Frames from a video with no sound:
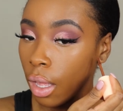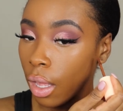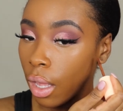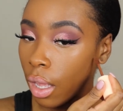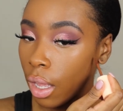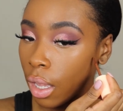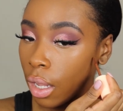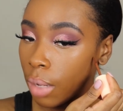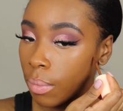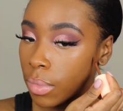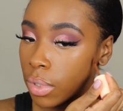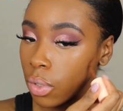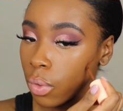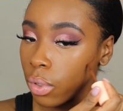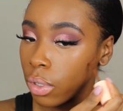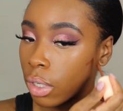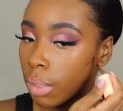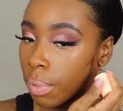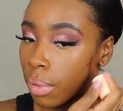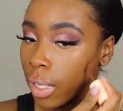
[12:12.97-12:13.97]
And I'm just
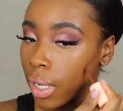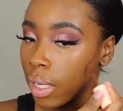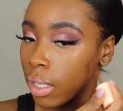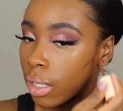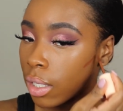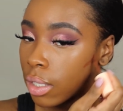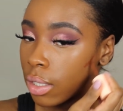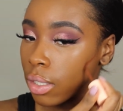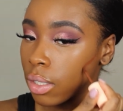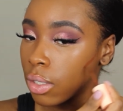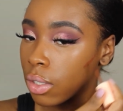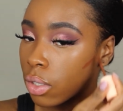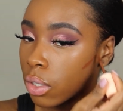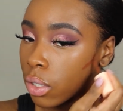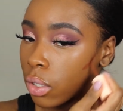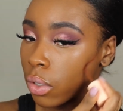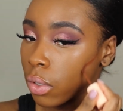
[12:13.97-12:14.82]
going to apply this